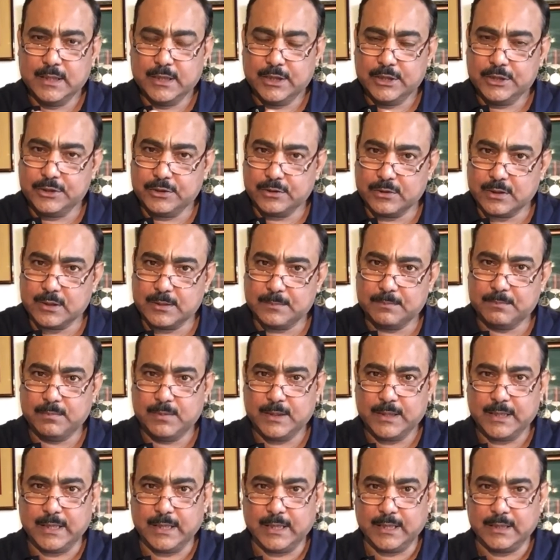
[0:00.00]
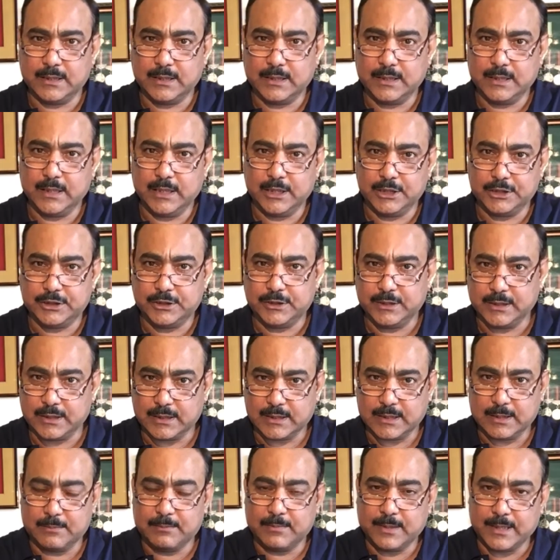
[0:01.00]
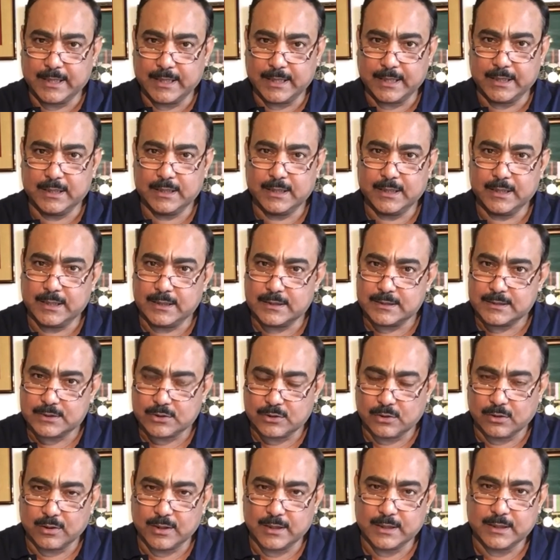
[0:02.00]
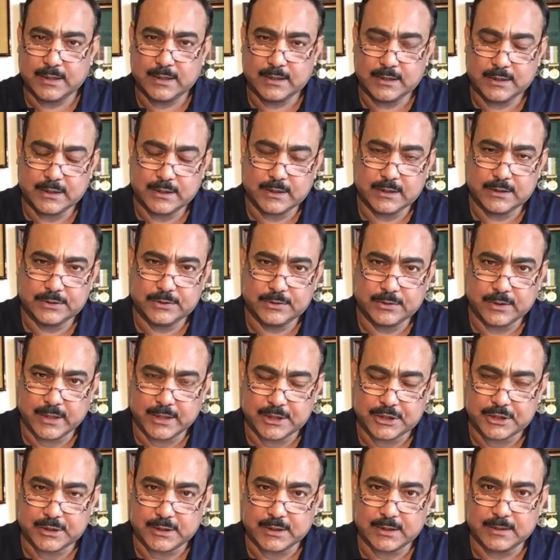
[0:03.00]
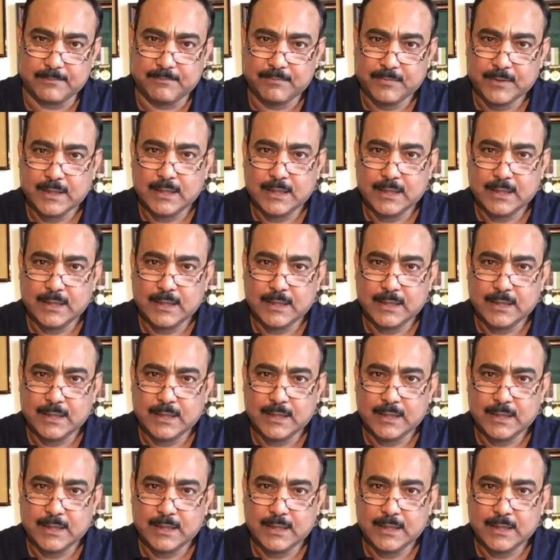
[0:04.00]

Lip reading: Europe and Asia combined is called Eurasia.